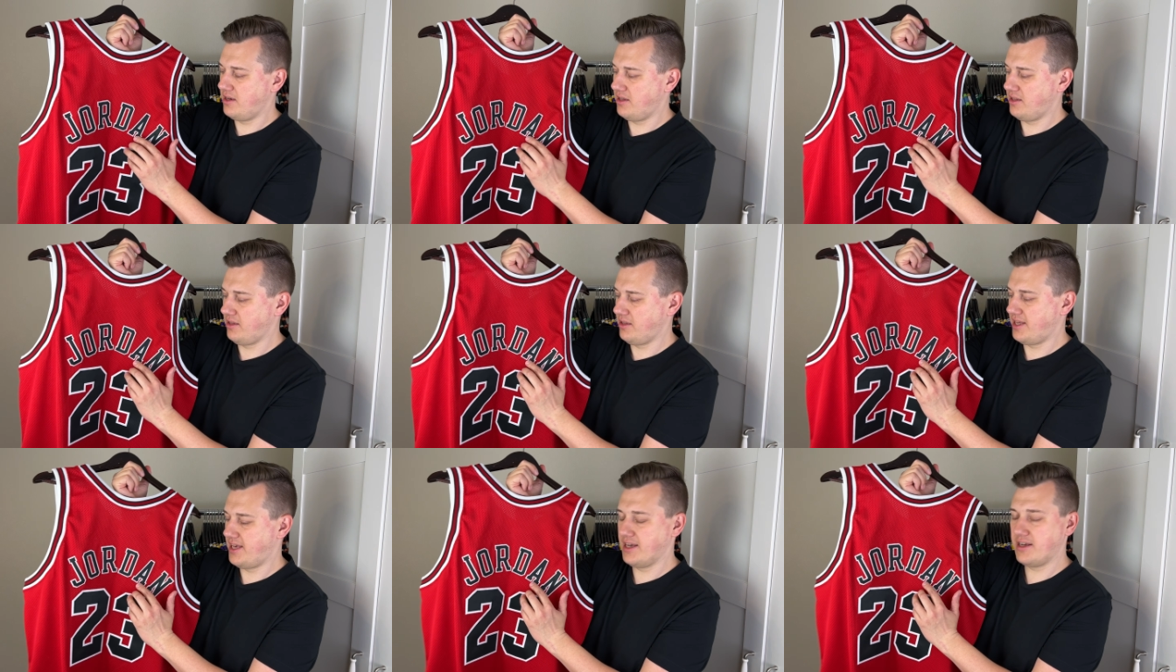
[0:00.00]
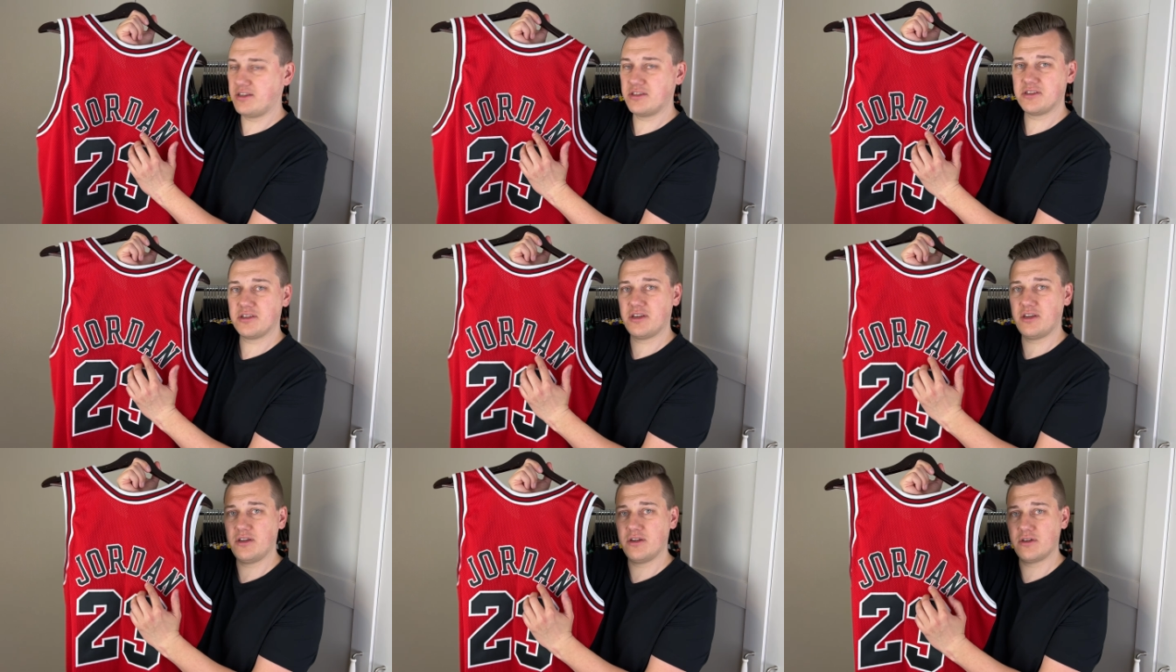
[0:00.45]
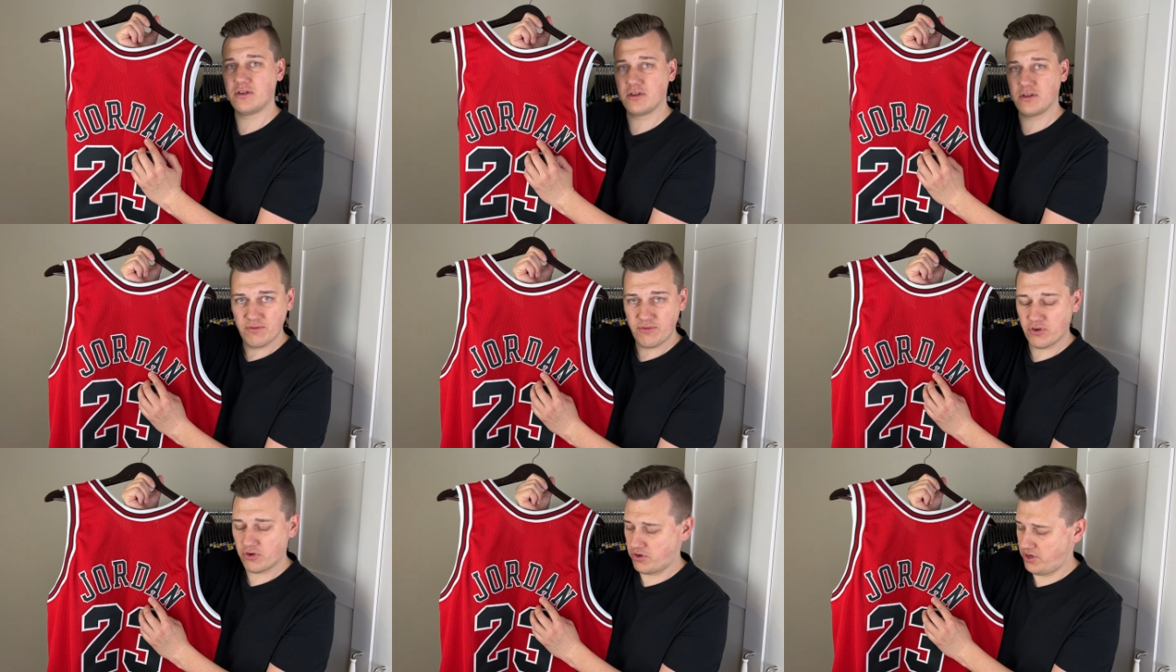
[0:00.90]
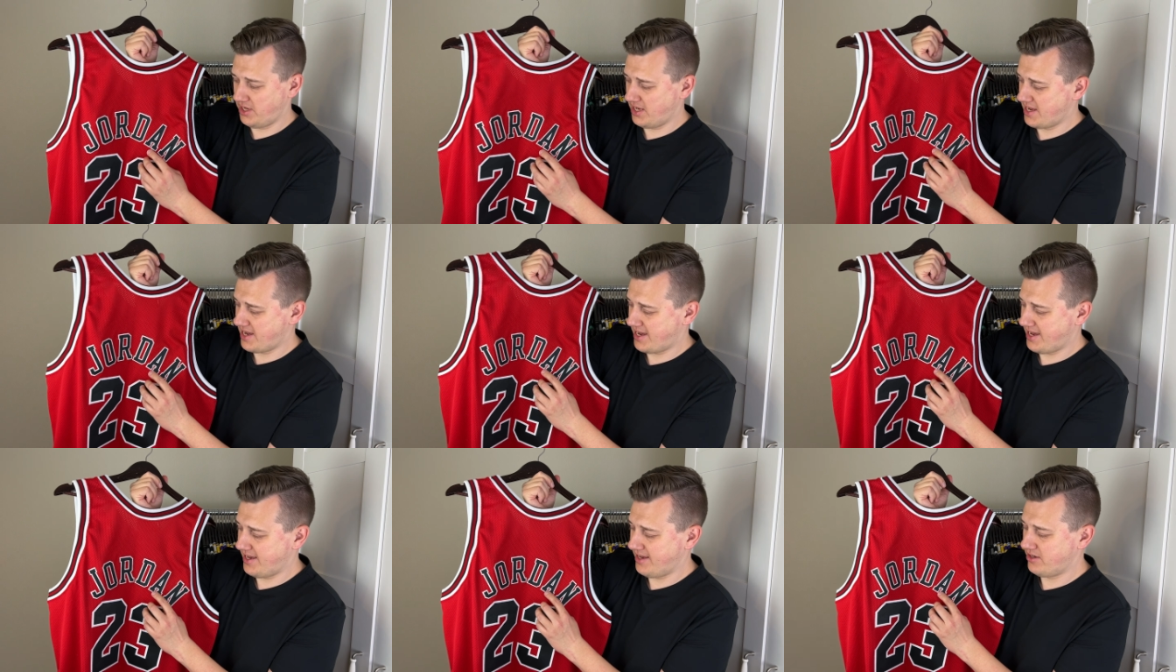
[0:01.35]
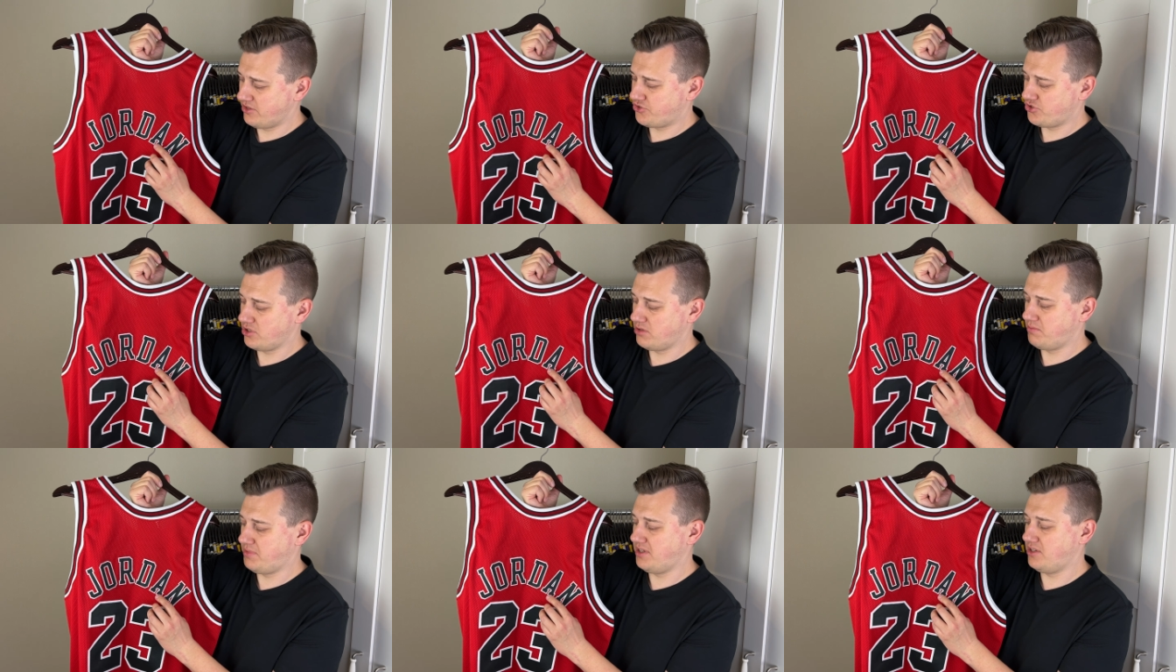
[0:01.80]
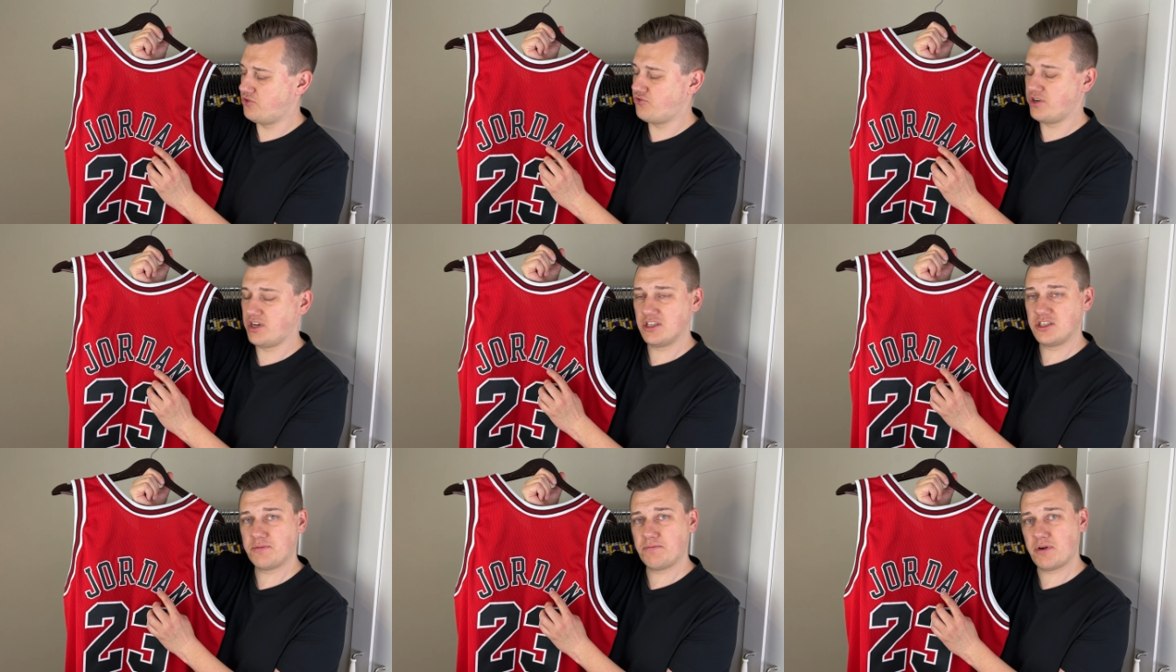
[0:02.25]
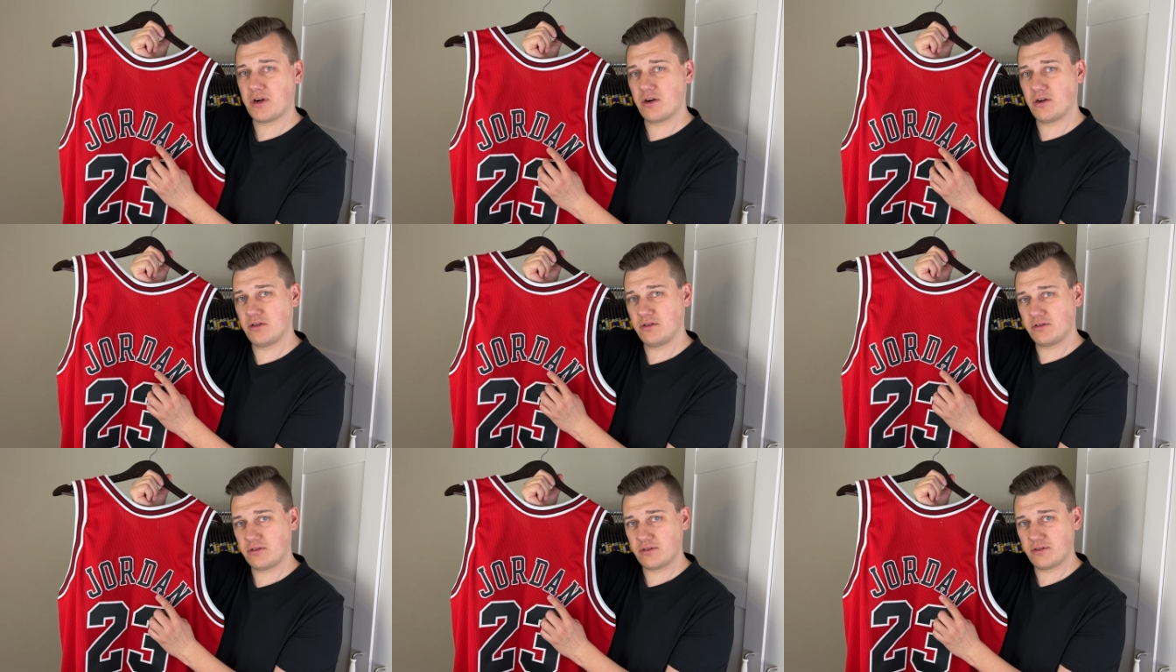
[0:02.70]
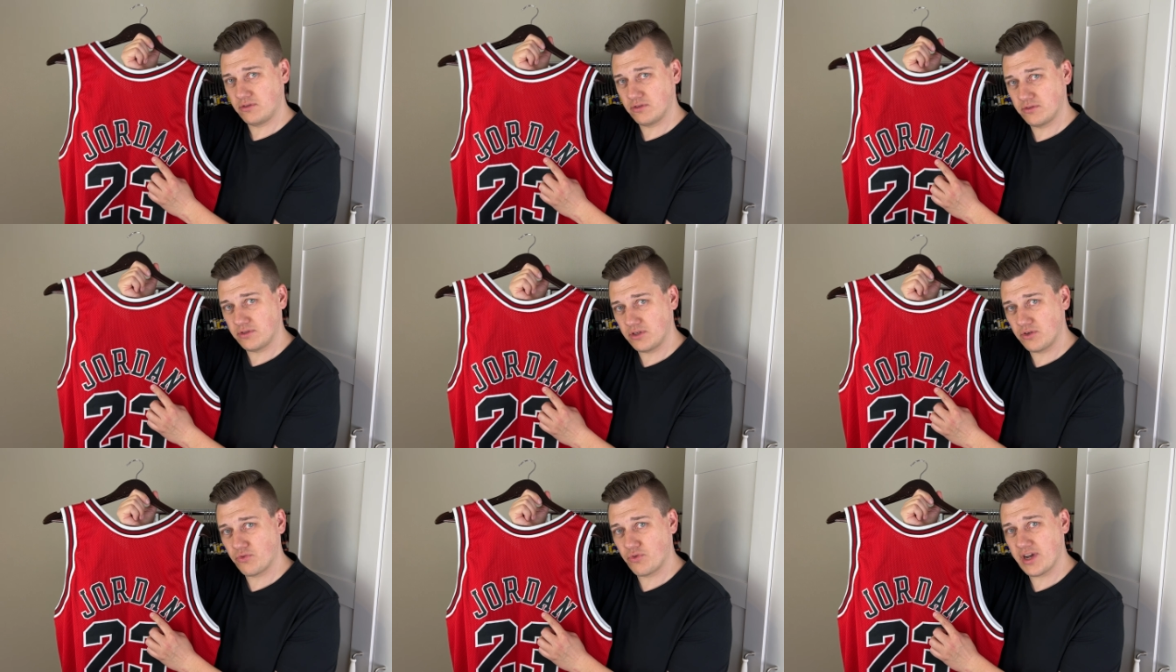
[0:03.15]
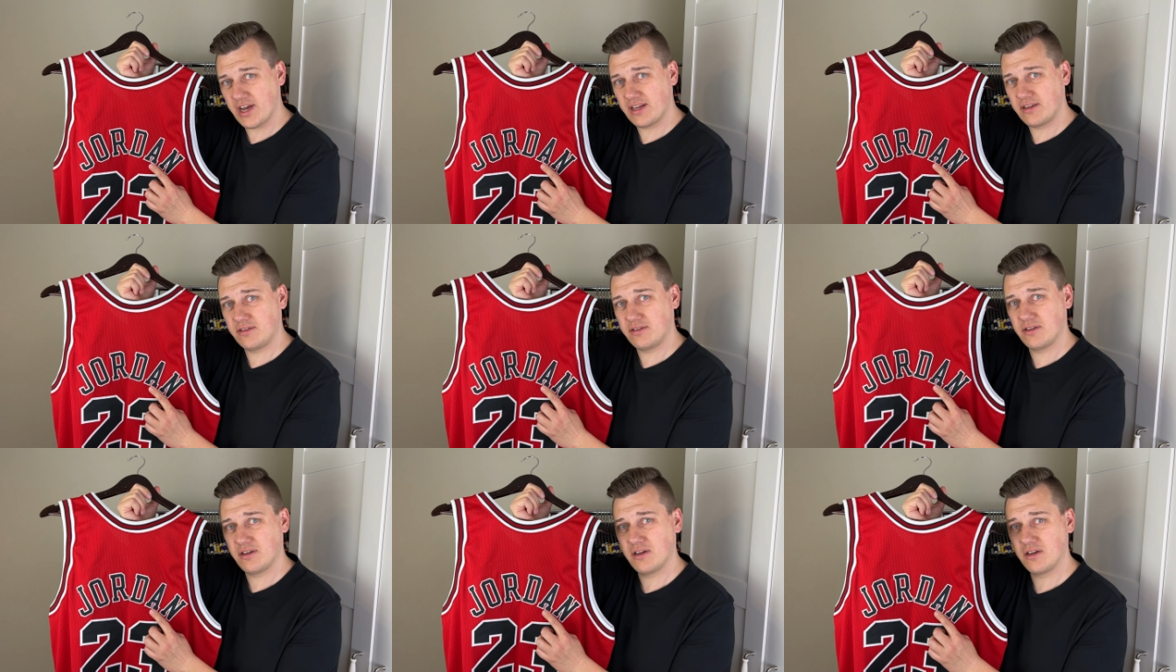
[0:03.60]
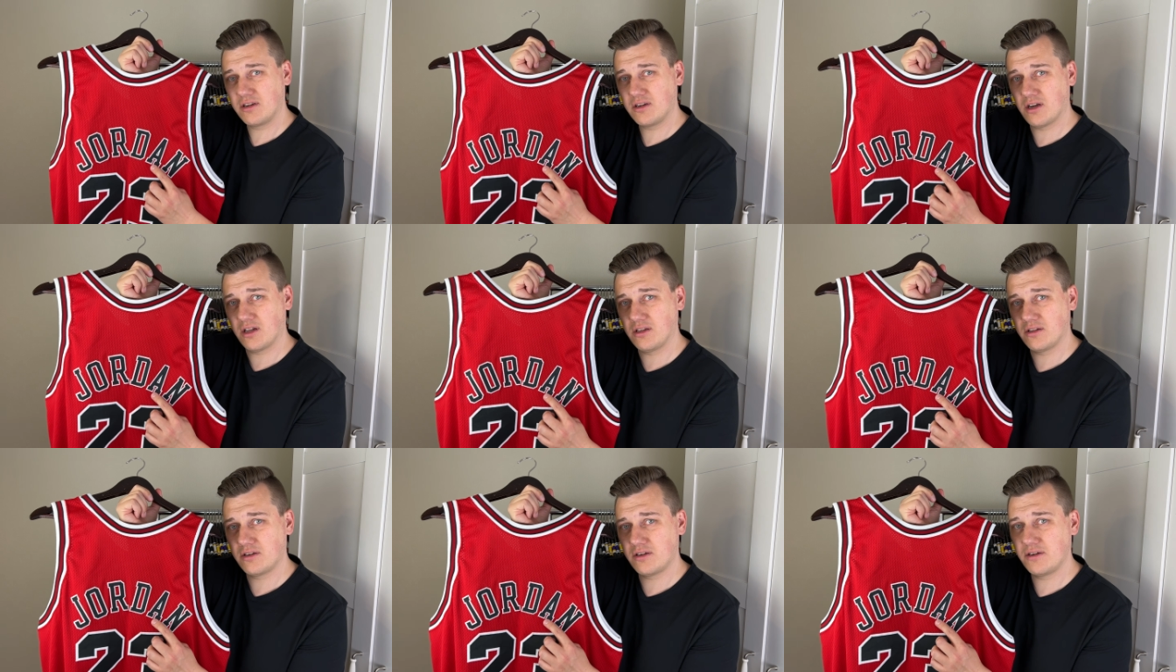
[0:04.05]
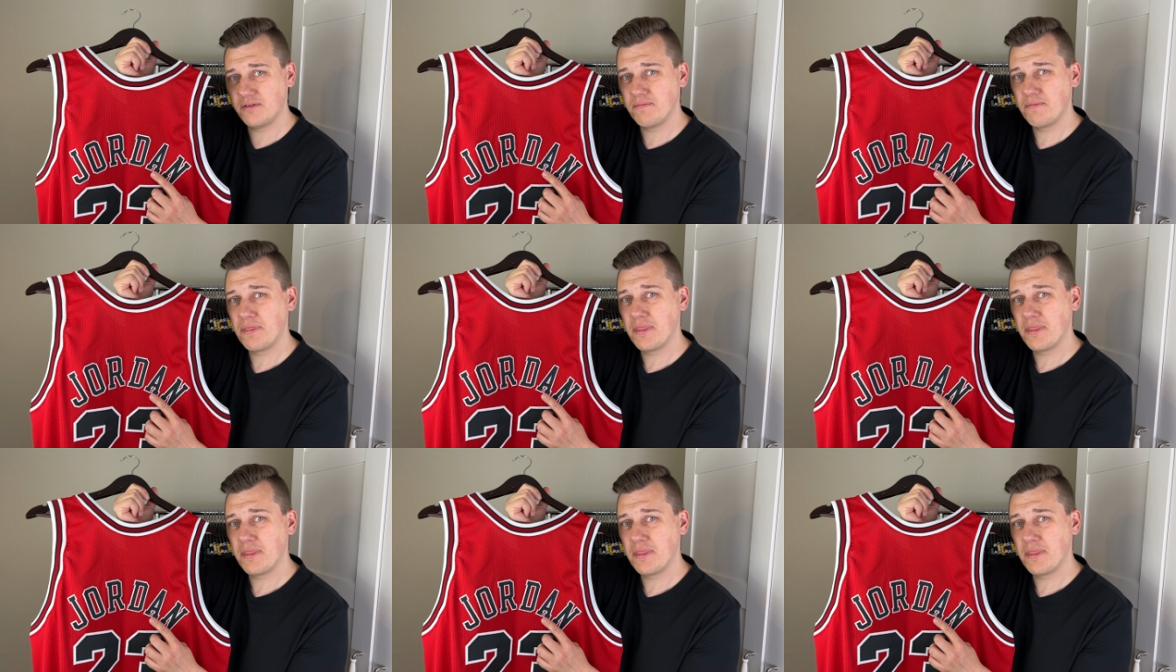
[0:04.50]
legs here for the A should be transparent to the red color